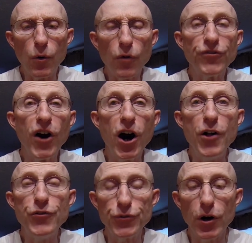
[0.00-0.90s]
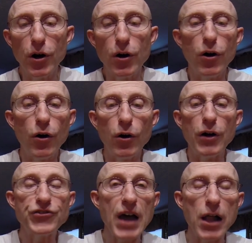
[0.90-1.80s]
funds,
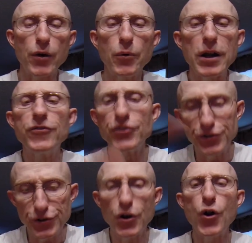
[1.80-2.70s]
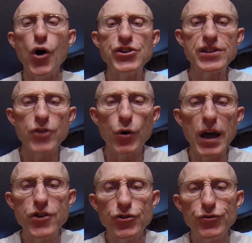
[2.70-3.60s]
salary, whatever, to
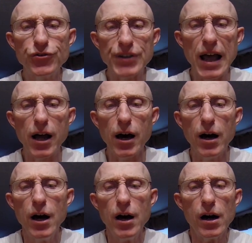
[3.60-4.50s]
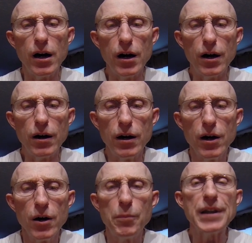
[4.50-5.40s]
donations, but
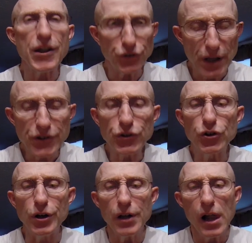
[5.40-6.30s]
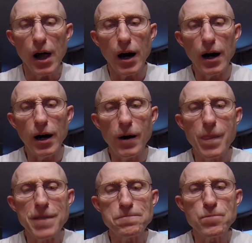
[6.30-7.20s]
that's good.
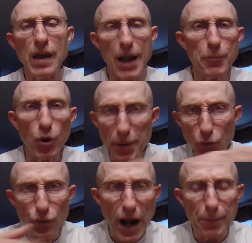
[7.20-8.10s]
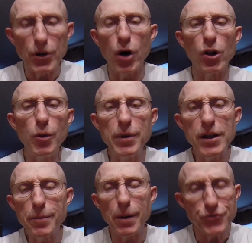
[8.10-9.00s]
And I'm going to be rambling on a little bit
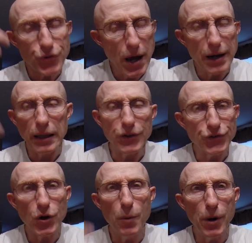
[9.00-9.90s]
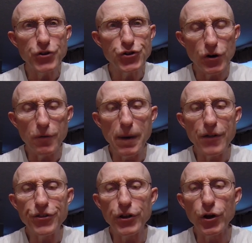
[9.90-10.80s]
here, but I'm trying to get so much of
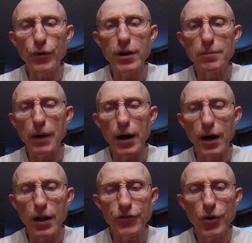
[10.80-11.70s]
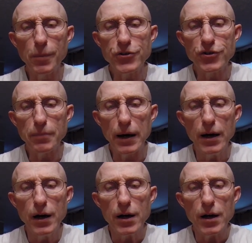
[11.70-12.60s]
my theory and so much of my